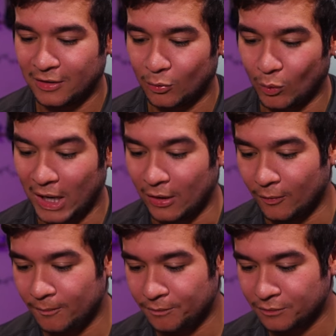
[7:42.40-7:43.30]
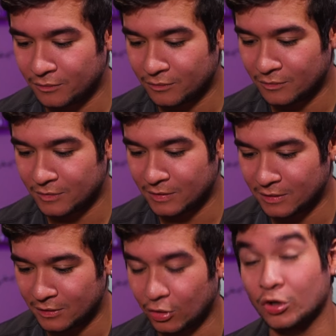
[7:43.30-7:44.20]
Wow.
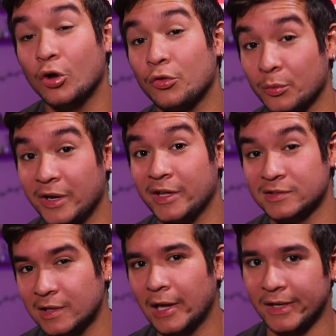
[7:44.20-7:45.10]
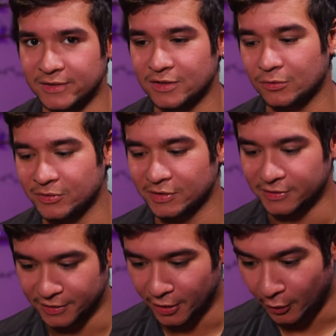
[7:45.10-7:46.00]
Or GO 3S, not
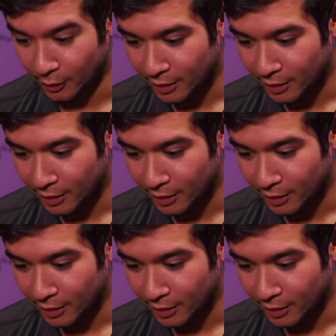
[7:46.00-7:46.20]
Insta360 GO.